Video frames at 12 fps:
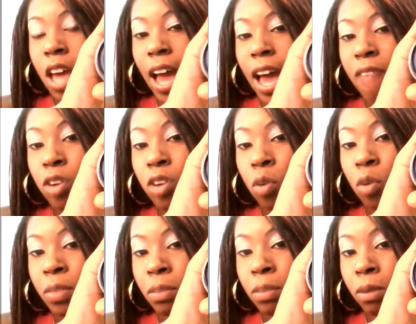I haven't
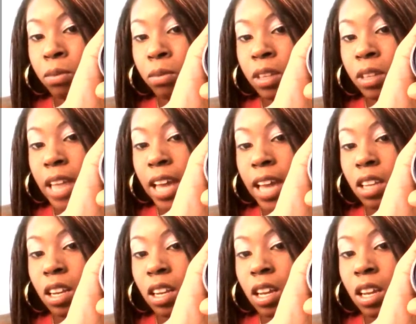opened the purple one yet,
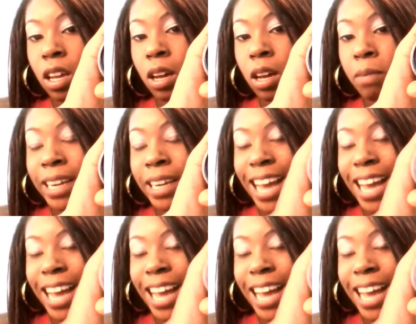but